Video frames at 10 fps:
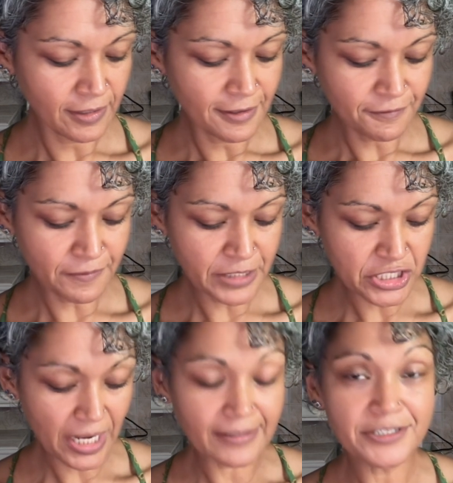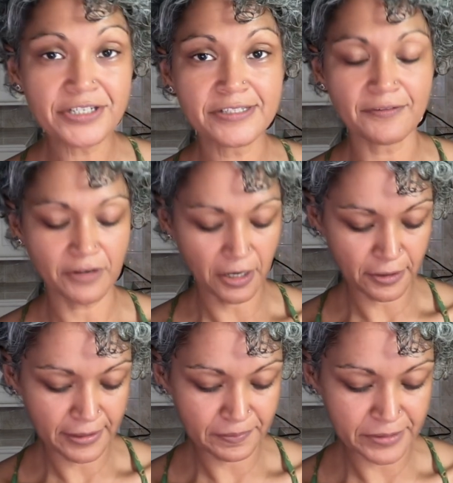From the challenges of
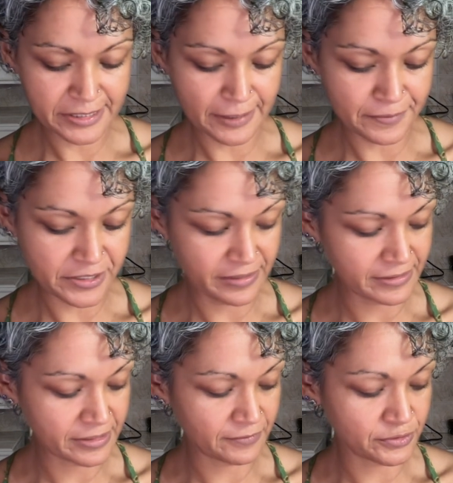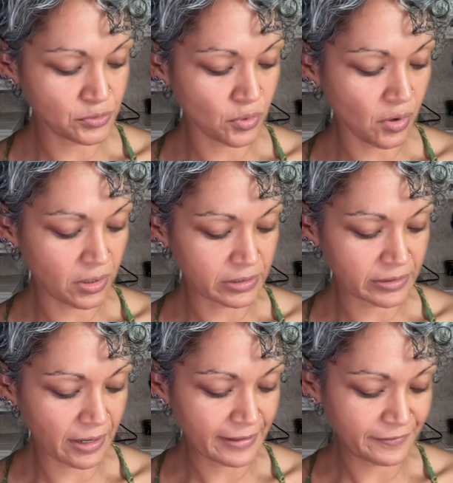current perceptions of so-called
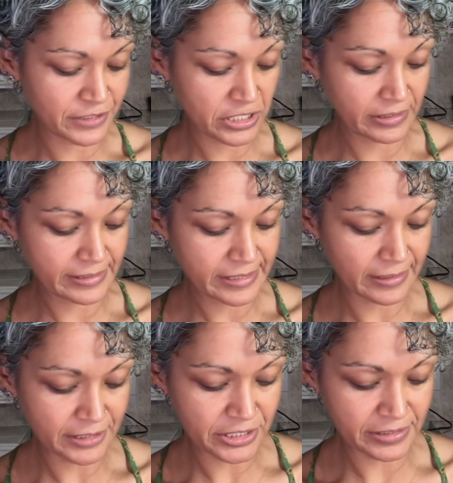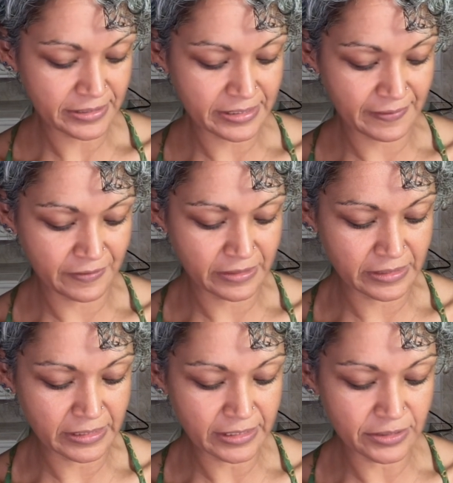artificial intelligence and the
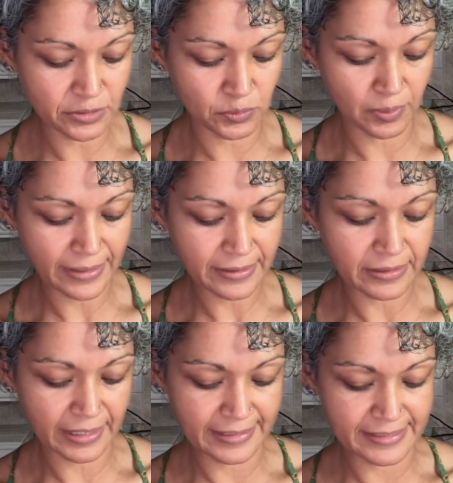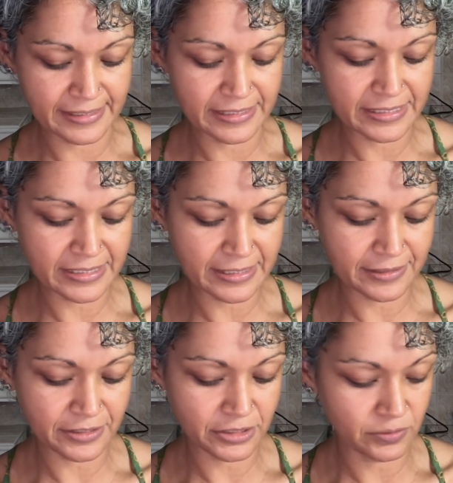need to recognize the
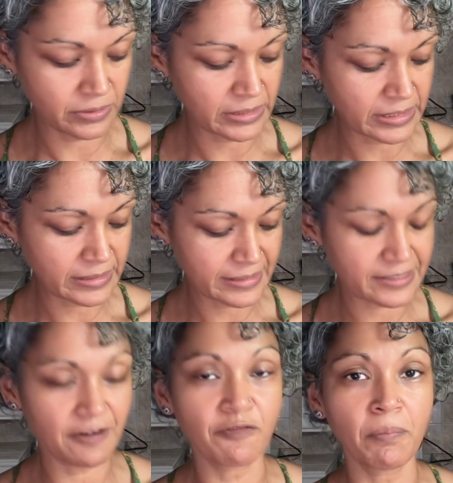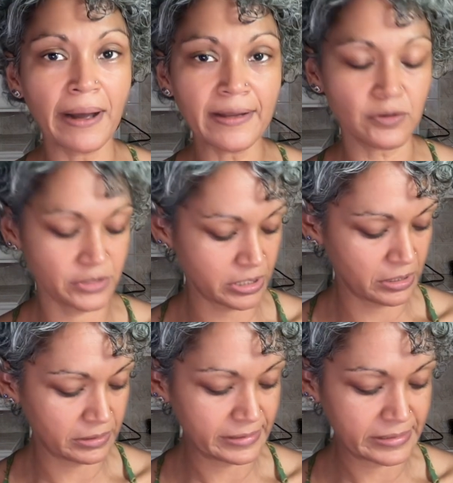distinct uniqueness of
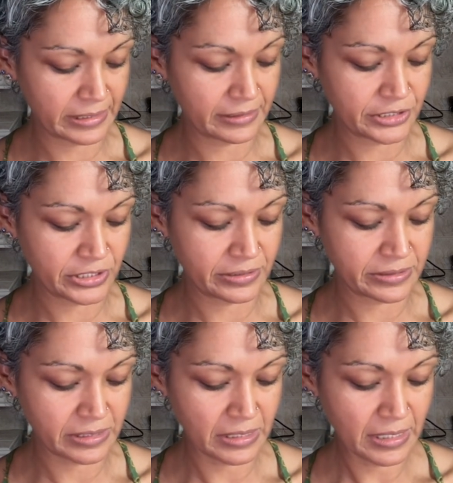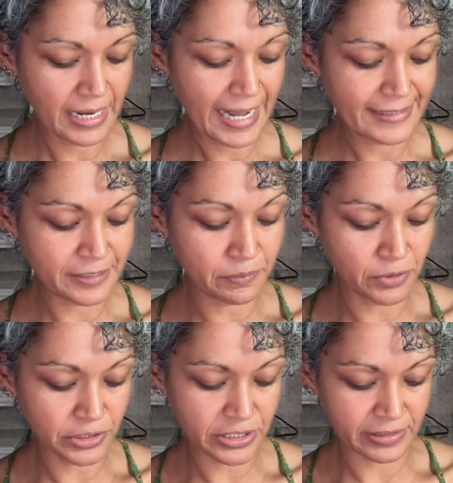biological intelligence as
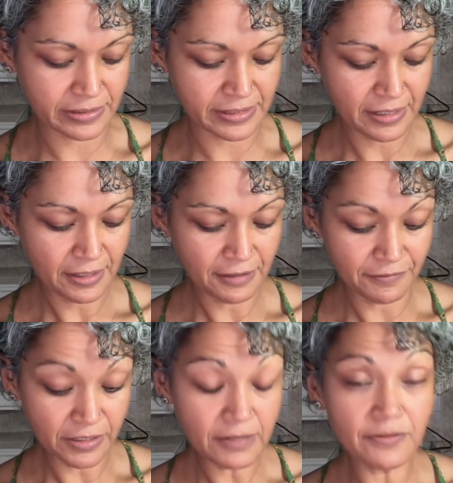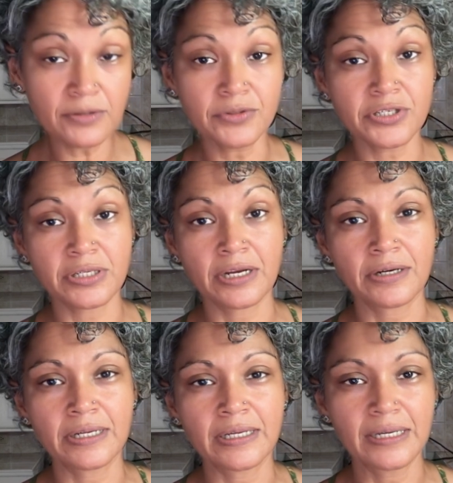emergent of
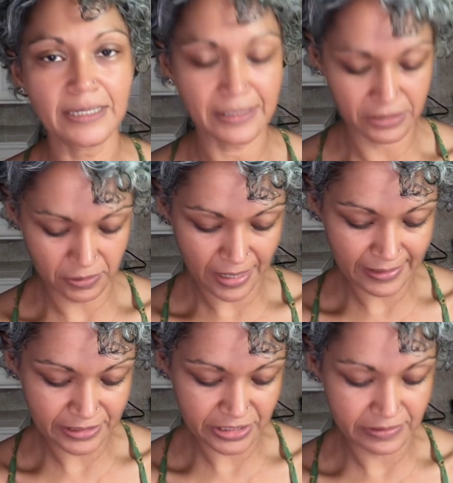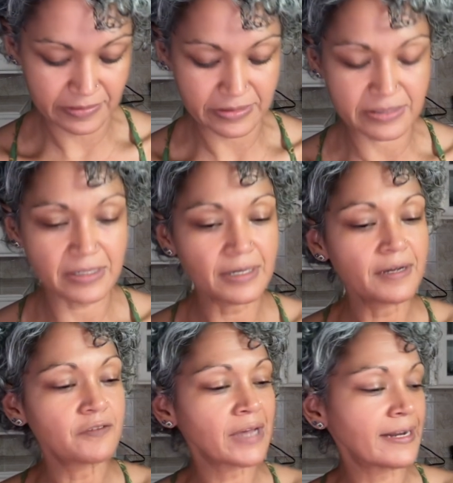evolutionary interactions,
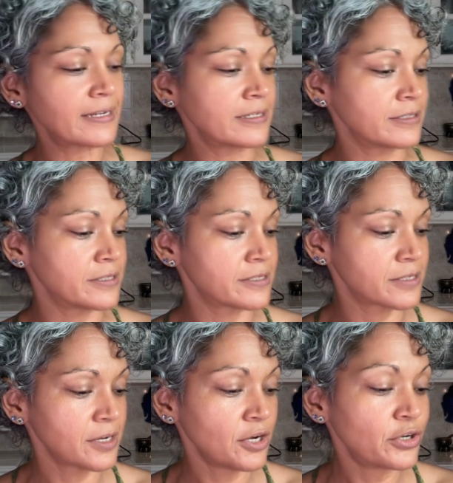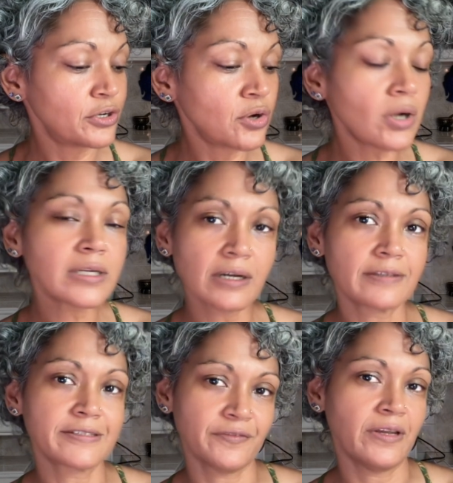that is, not
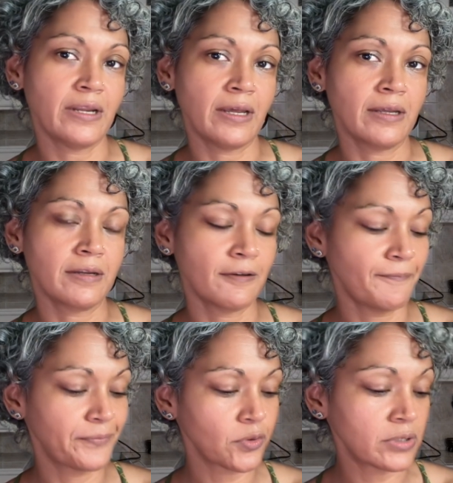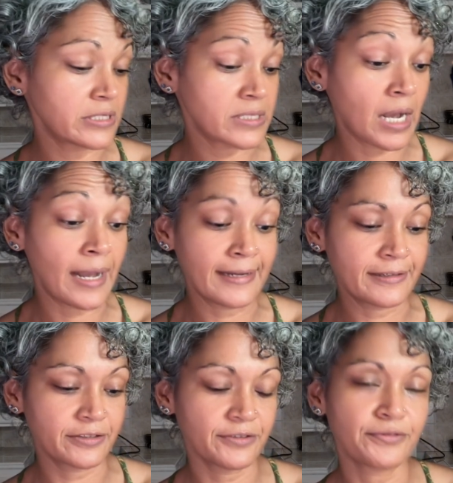cultivated or
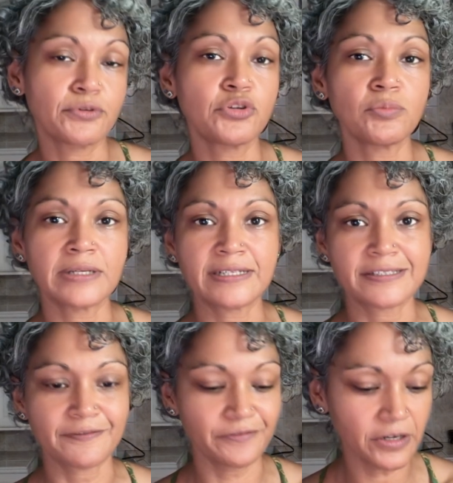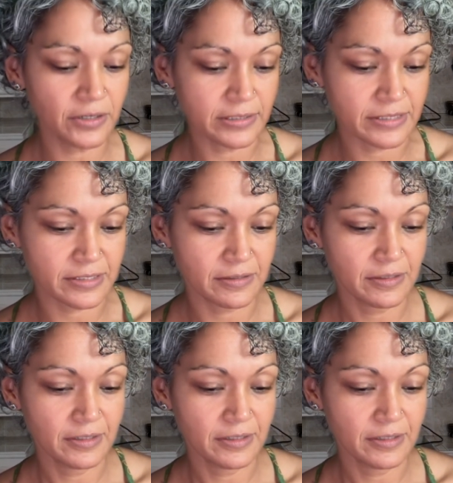designed through human interference,